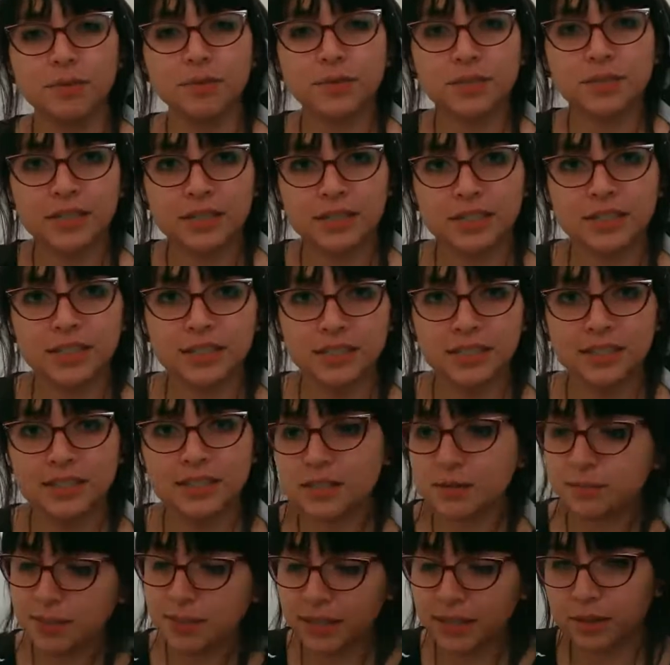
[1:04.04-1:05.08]
rubber duckies
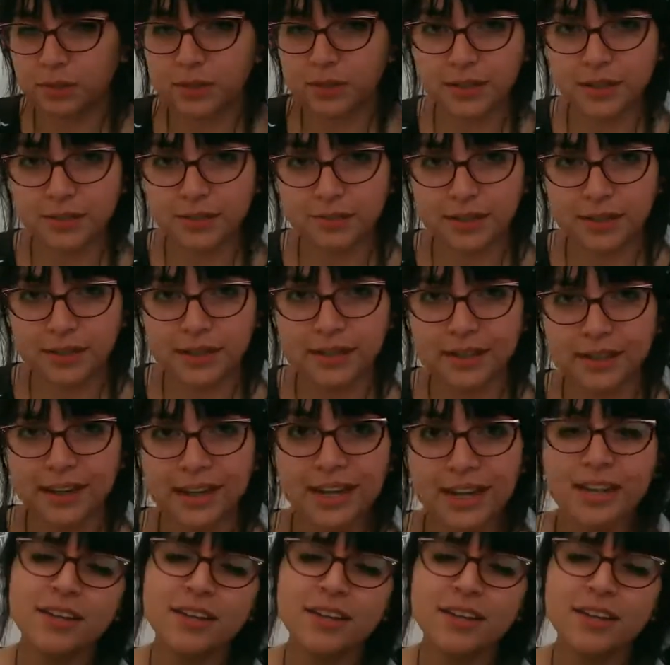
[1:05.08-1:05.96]
to play with, right?